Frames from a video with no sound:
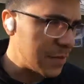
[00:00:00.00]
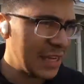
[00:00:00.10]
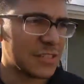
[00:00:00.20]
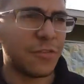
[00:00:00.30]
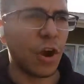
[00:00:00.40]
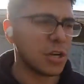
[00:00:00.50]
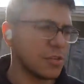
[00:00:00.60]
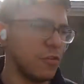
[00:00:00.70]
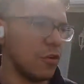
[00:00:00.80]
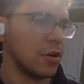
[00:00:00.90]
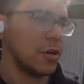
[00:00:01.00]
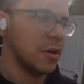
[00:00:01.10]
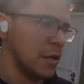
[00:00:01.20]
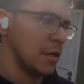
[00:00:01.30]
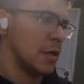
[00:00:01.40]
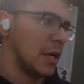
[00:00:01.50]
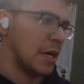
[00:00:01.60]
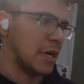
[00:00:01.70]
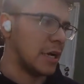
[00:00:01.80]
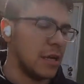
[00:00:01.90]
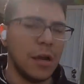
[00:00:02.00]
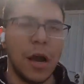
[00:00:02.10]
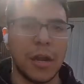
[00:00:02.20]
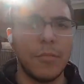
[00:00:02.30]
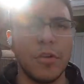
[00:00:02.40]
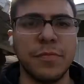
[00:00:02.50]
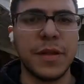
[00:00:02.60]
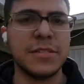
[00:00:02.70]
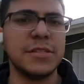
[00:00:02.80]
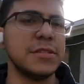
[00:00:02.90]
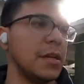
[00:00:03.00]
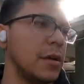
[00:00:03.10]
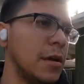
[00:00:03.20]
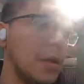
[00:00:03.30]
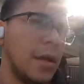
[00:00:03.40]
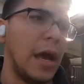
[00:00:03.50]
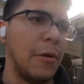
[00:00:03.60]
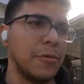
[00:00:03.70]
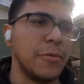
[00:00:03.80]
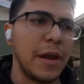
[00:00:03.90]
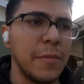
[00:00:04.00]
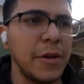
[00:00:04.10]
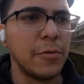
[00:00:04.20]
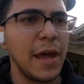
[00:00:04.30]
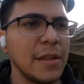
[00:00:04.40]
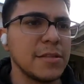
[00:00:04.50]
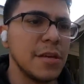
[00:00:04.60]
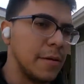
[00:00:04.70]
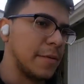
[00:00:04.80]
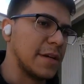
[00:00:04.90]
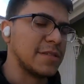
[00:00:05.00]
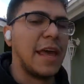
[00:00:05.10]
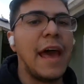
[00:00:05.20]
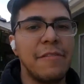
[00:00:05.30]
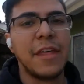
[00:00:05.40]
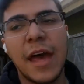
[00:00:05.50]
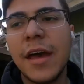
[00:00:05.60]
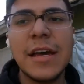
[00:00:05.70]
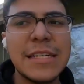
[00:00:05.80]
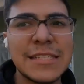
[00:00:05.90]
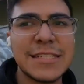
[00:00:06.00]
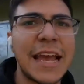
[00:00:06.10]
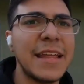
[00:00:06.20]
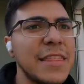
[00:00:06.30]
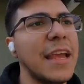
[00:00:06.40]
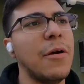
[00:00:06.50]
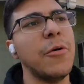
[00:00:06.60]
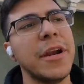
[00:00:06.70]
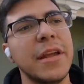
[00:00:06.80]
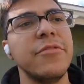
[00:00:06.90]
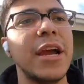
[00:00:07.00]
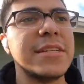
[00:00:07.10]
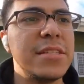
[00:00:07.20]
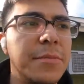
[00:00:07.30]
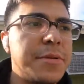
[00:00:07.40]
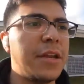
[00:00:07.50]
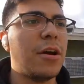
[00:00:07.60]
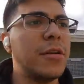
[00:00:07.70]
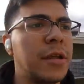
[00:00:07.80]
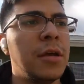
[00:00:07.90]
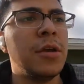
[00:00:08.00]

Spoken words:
As far as for automotive places, I would recommend O'Reilly's because they have that. Second thing I wanted to give you guys an update on,